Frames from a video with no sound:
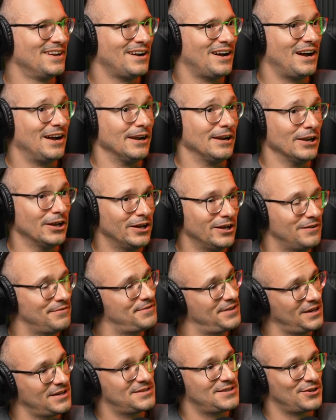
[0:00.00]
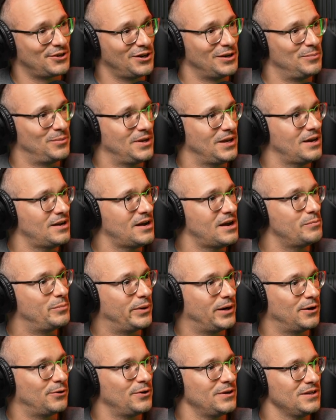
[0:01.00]
a lot of things are going to be AI
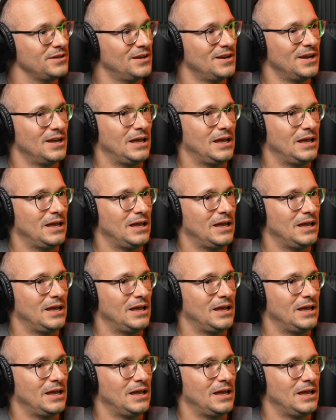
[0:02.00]
powered.